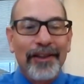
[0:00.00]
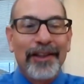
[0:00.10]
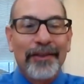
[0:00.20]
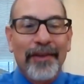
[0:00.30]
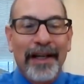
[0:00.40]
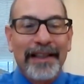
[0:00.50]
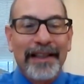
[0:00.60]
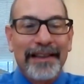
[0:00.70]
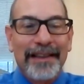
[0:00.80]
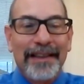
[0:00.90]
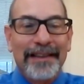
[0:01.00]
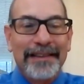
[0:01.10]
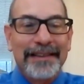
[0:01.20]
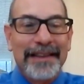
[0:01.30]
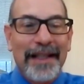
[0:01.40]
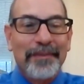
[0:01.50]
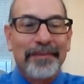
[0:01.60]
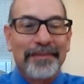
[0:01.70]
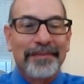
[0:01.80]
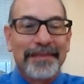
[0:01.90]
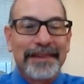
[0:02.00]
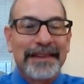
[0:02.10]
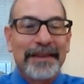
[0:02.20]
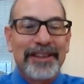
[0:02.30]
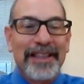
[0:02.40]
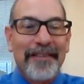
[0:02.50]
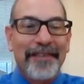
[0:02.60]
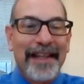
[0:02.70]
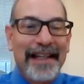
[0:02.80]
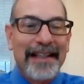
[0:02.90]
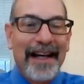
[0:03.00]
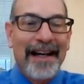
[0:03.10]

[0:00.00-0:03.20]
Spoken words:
you could run into some stuff that